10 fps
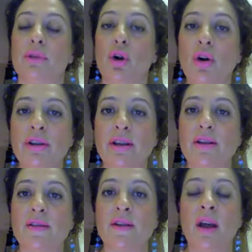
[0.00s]

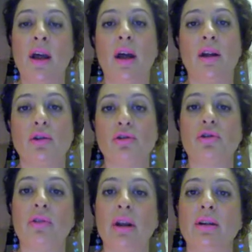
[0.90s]
audience, and
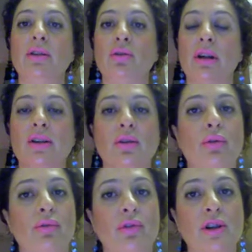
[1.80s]
also then you can
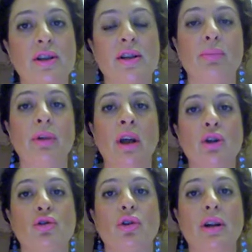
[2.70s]
convert them
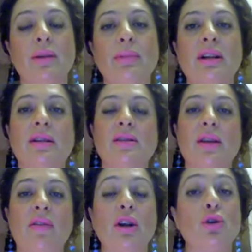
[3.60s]
to your email list
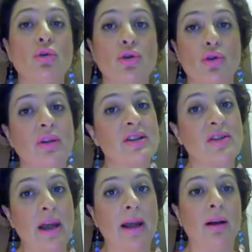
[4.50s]
and then nurture the
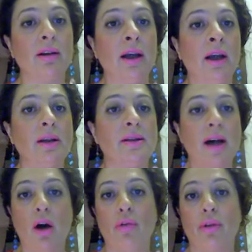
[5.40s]
sale
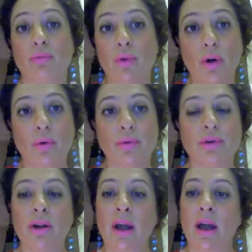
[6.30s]
down the
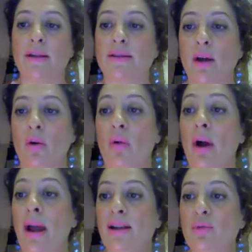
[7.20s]
road. So
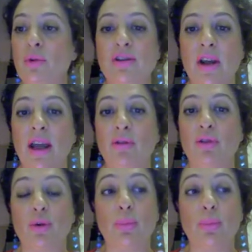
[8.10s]
as we say from